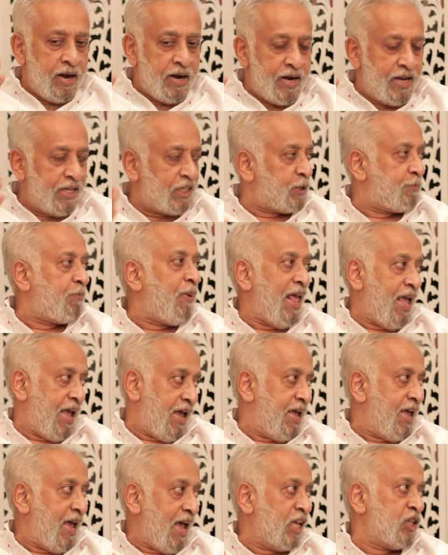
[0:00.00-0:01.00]
display
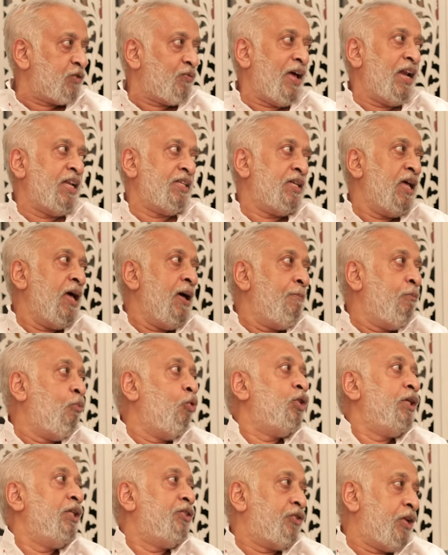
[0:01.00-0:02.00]
as far as
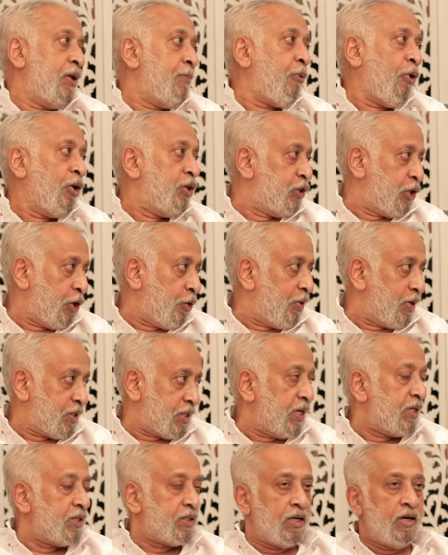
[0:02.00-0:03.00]
Modi 3.0 is
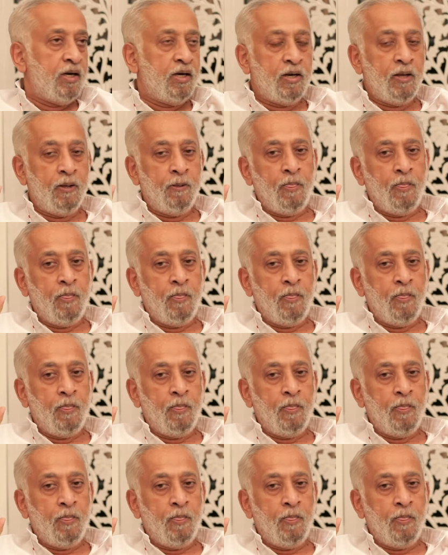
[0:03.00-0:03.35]
concerned.